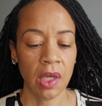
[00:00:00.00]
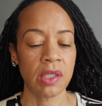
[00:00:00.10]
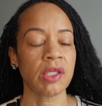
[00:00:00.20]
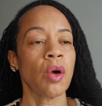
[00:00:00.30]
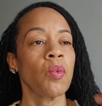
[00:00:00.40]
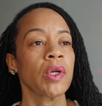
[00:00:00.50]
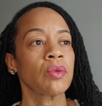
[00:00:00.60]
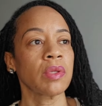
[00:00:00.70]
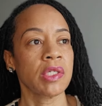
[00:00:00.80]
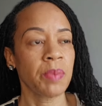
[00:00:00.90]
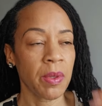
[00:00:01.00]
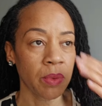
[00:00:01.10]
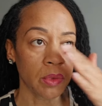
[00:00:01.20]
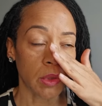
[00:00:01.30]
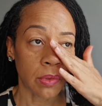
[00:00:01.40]
So what do these
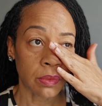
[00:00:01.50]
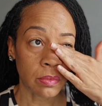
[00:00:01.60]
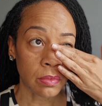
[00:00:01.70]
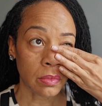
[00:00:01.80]
people do?